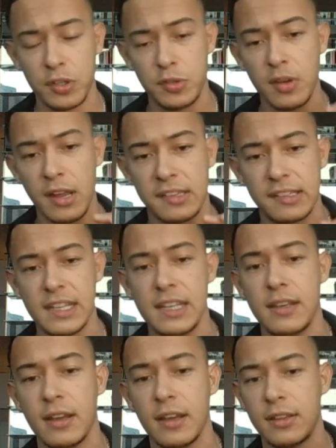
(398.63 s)
Once you guys
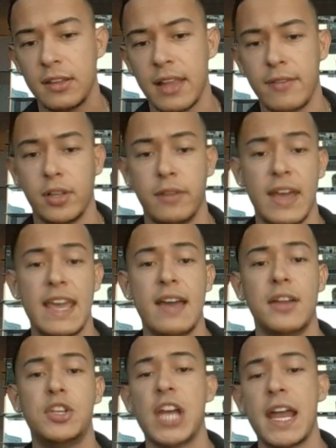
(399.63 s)
see the level
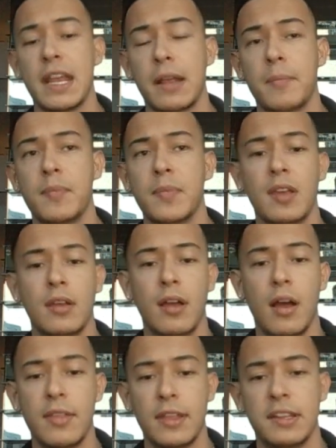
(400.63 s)
of AI chatting
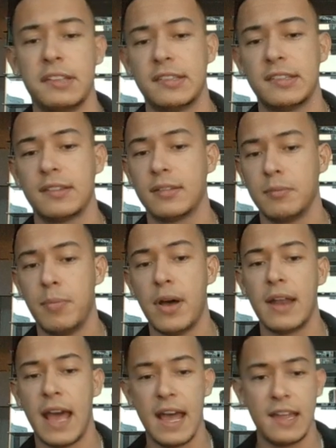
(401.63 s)
that this
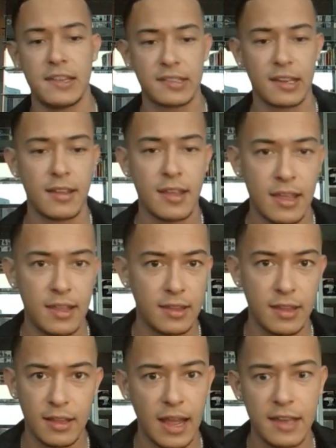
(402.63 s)
bot has,
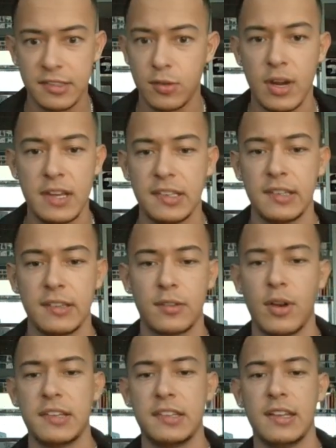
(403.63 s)
it has
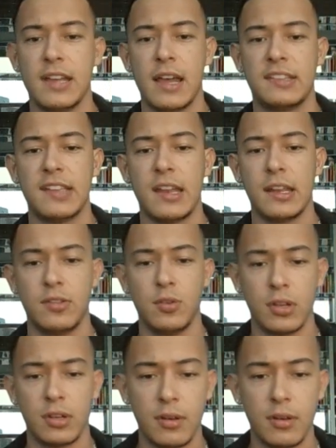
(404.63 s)
crazy settings.